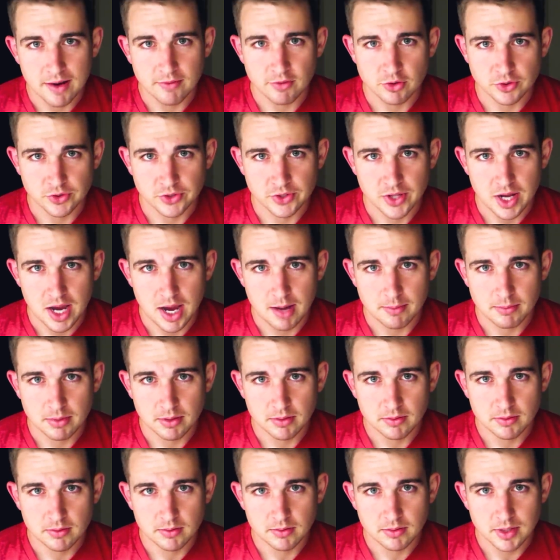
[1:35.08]
ever
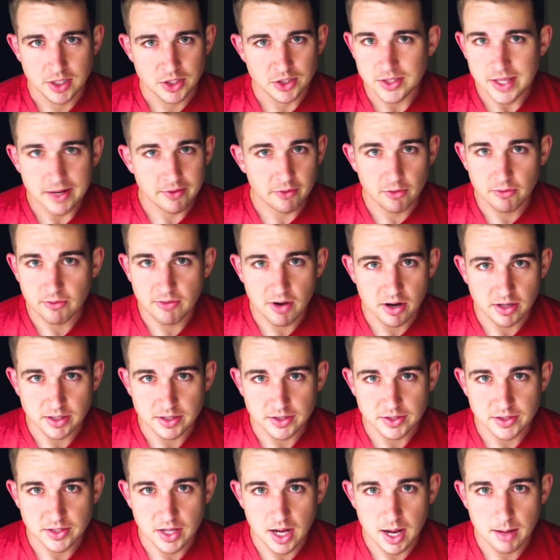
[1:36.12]
stop. They just never
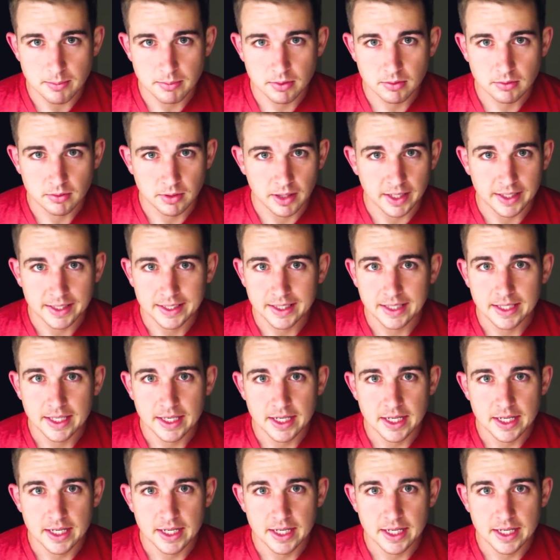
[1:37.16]
fucking stop. Like,